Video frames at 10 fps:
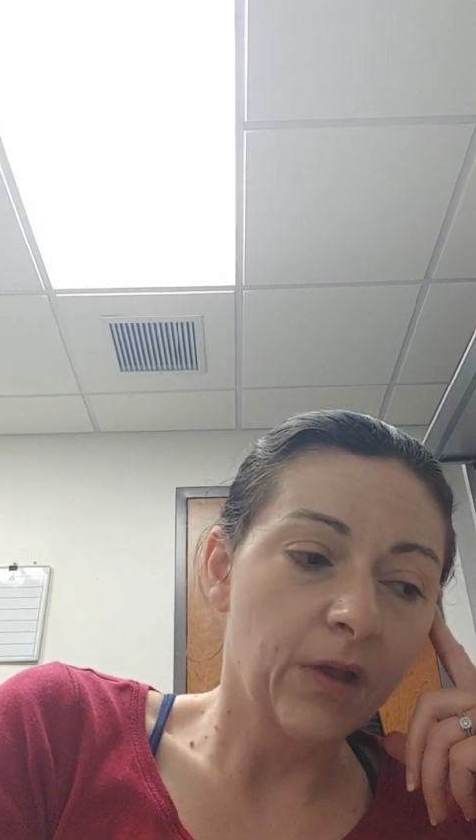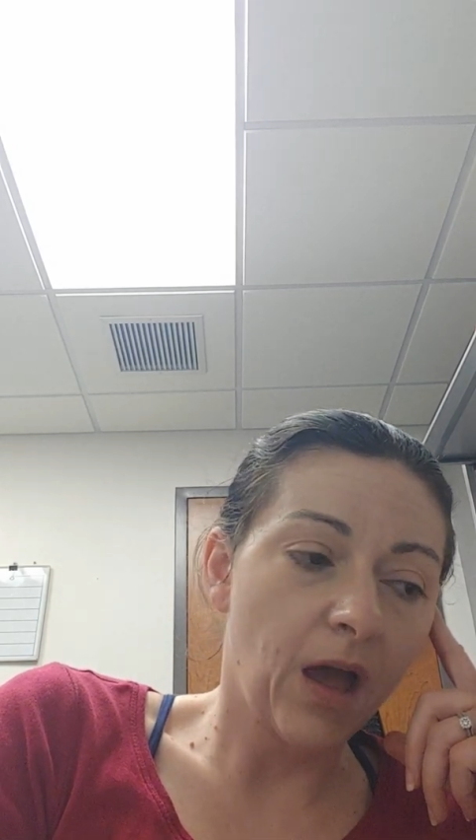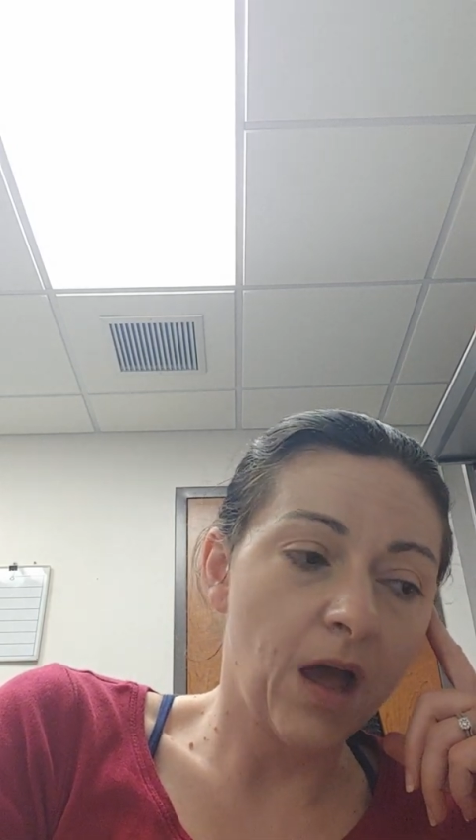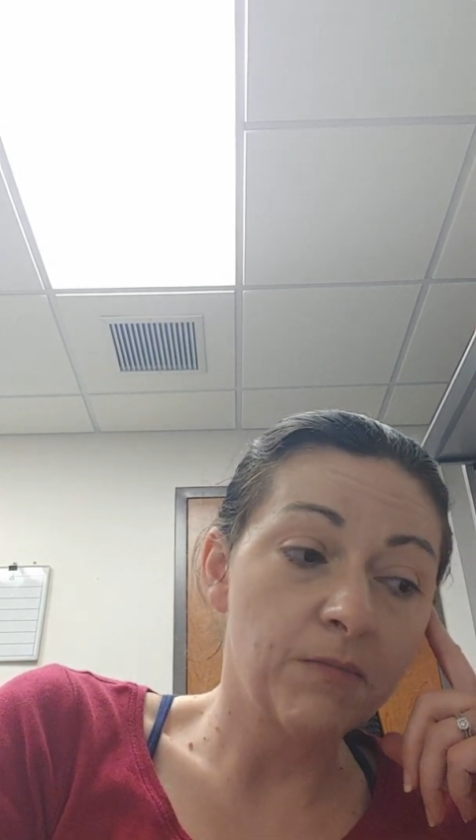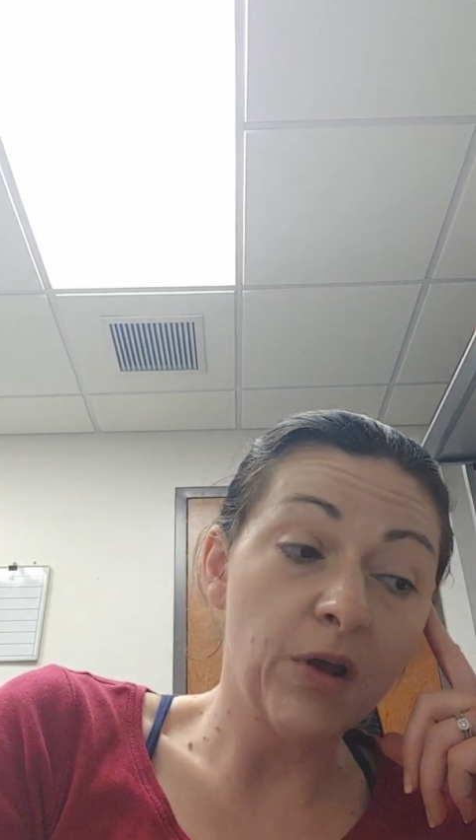
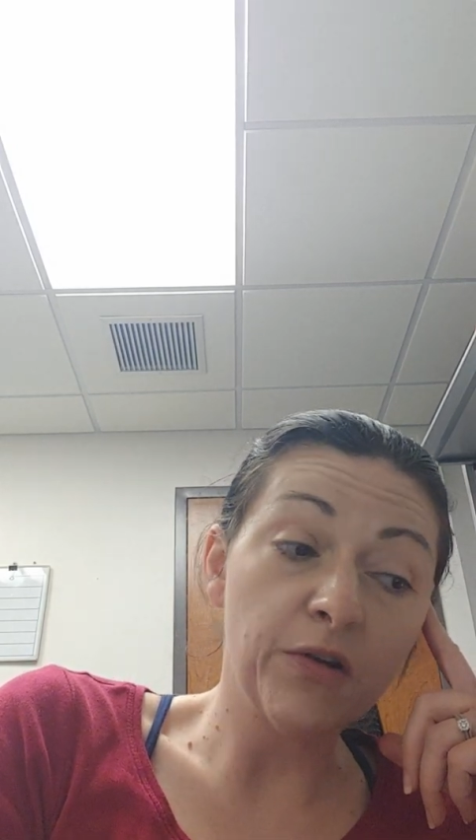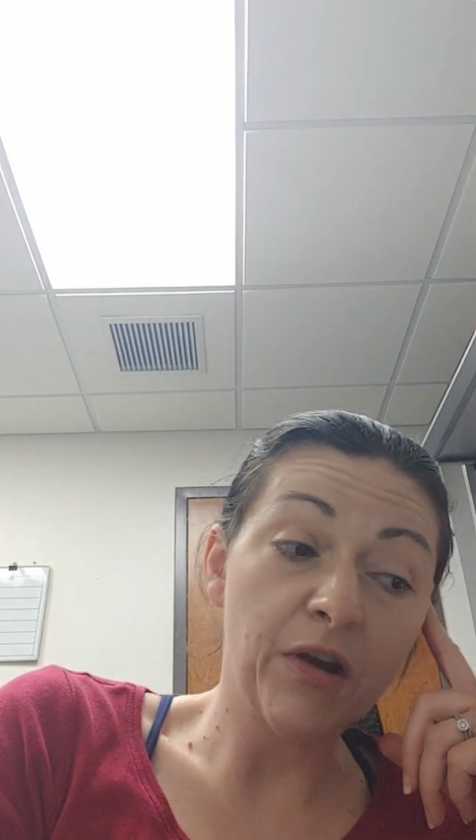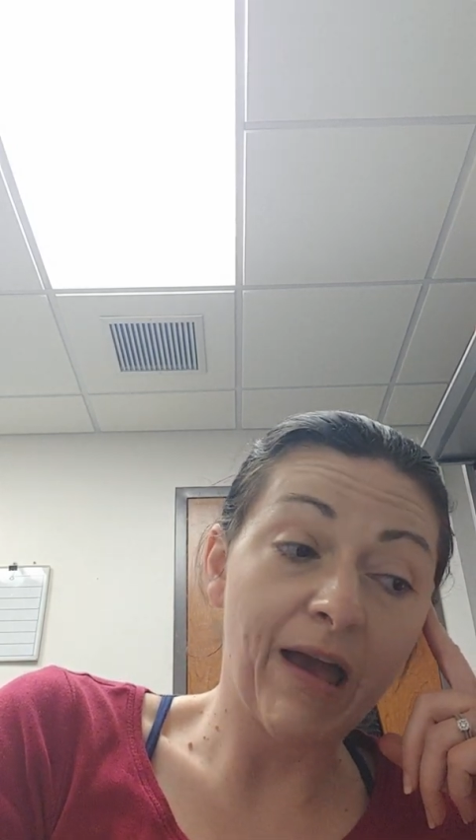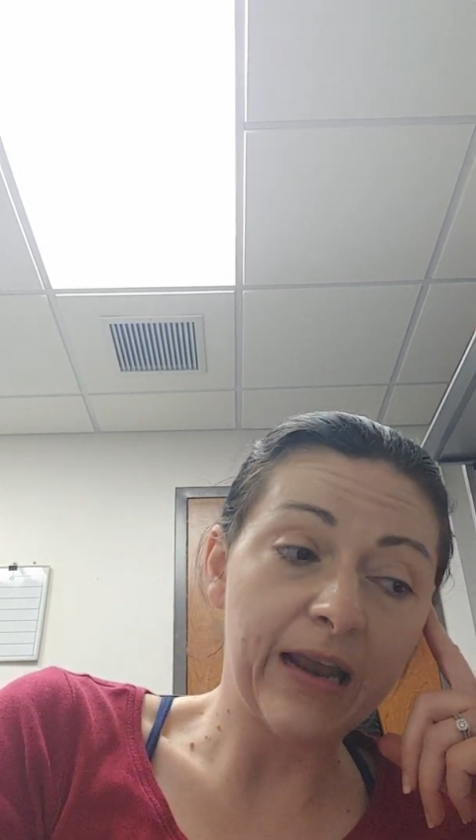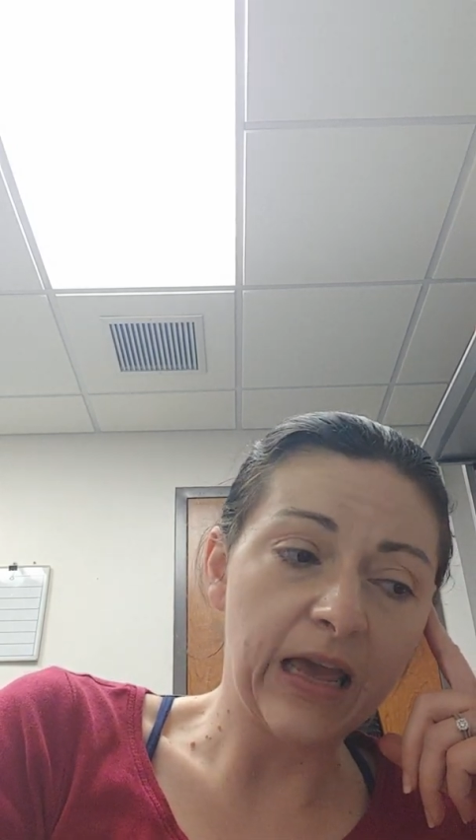Know
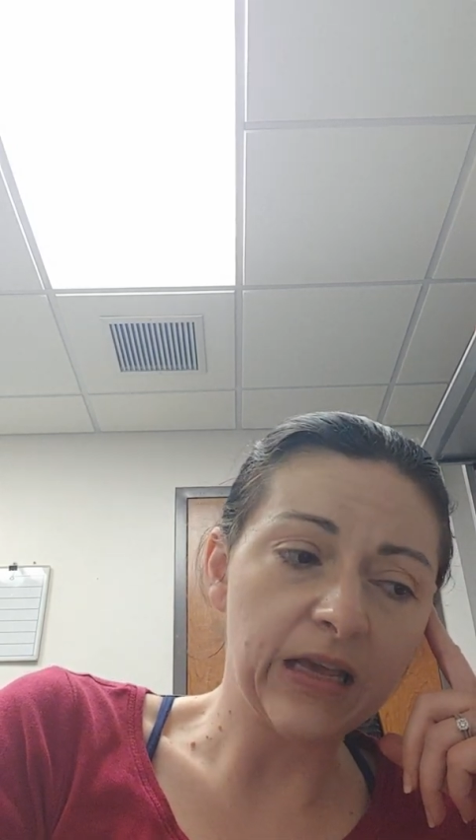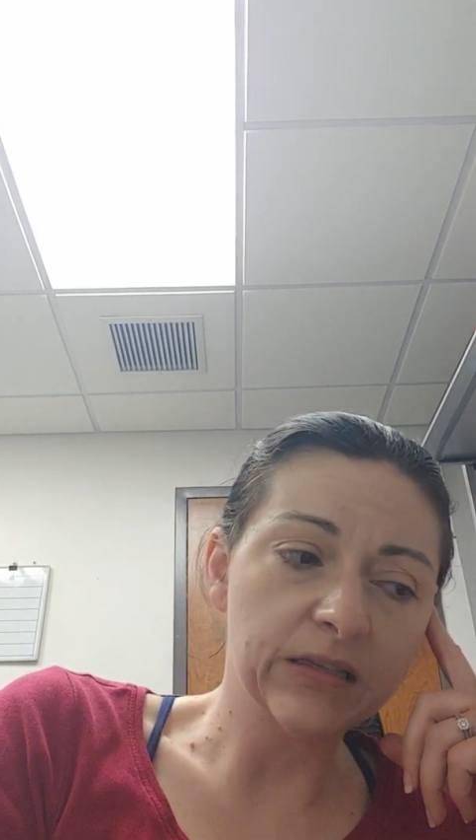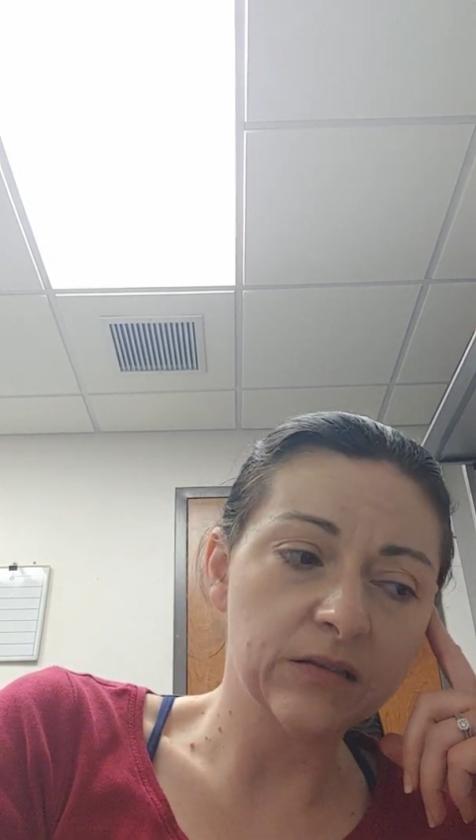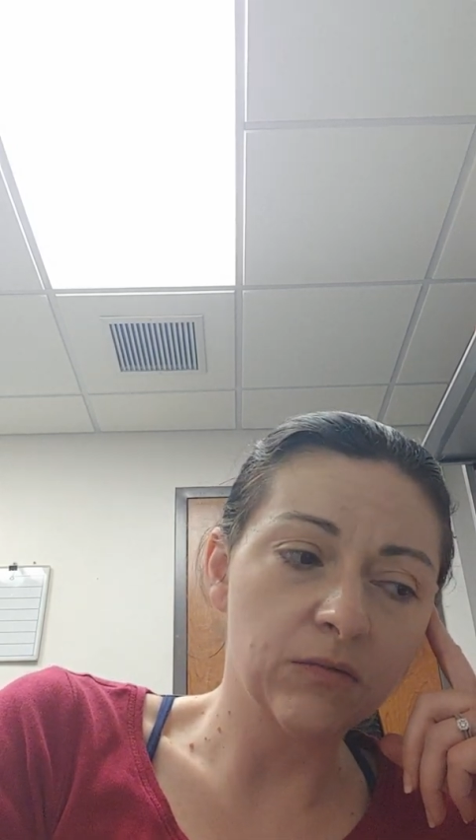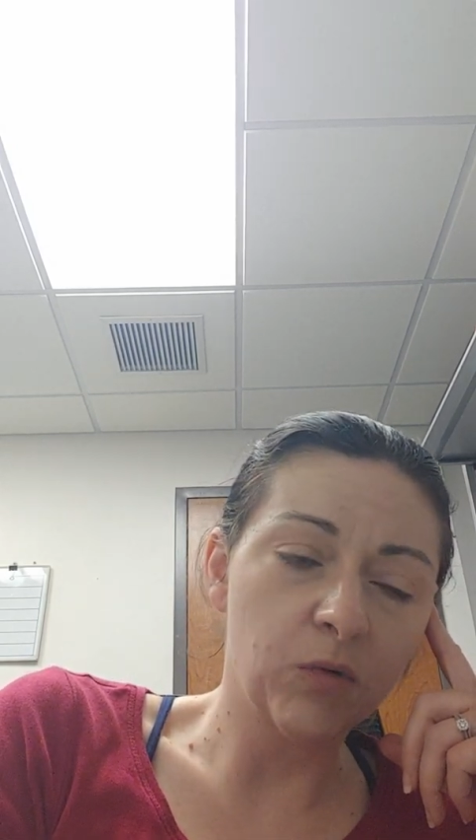your headaches,